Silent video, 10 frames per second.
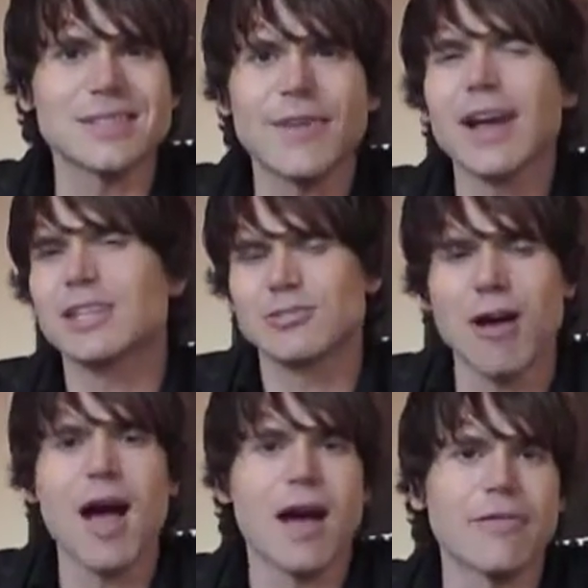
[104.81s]
If I can
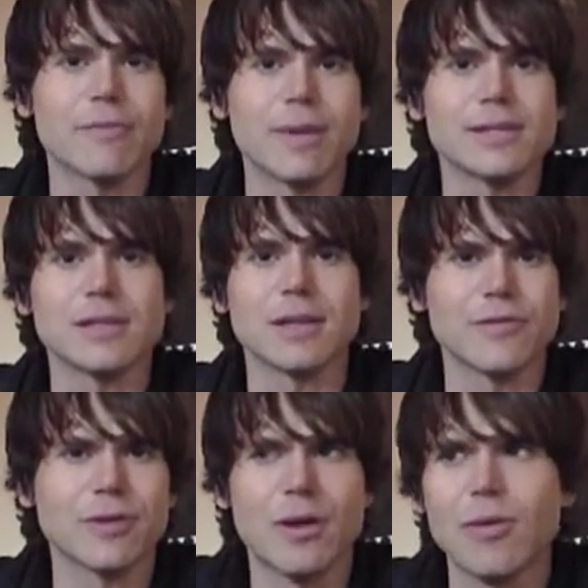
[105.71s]
drive, basically,
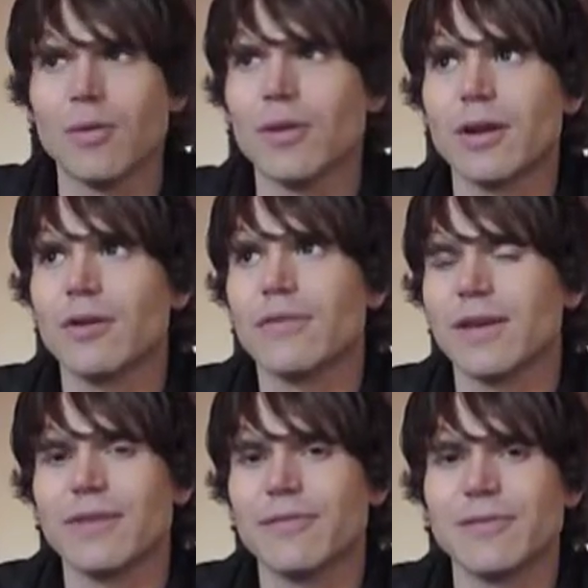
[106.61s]
if you're local,
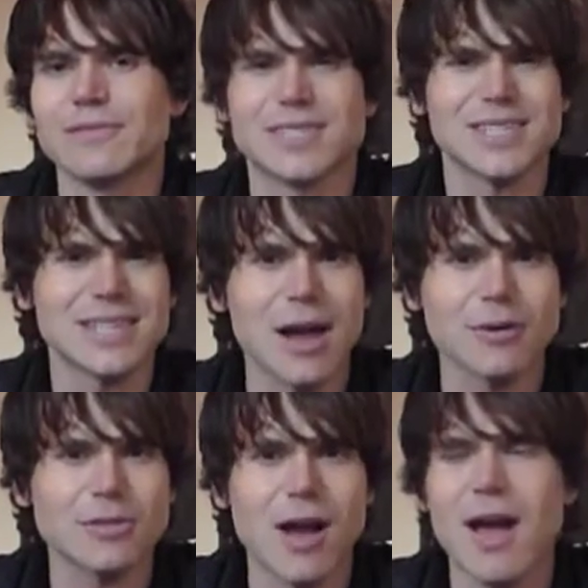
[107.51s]
if
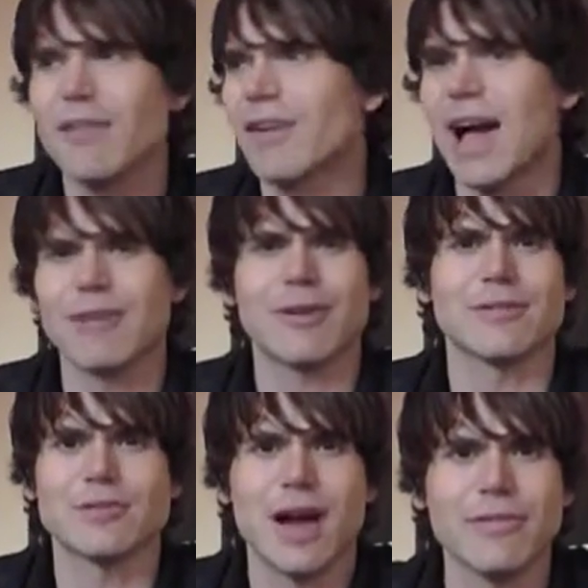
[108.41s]
6-hour drive, I'd
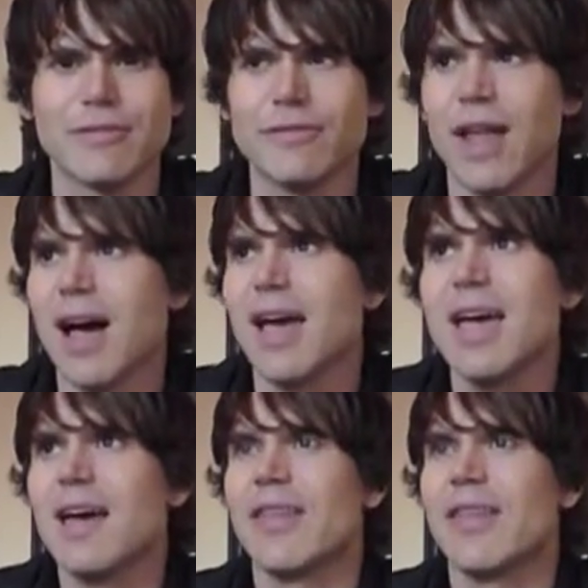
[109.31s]
rather drive than fly.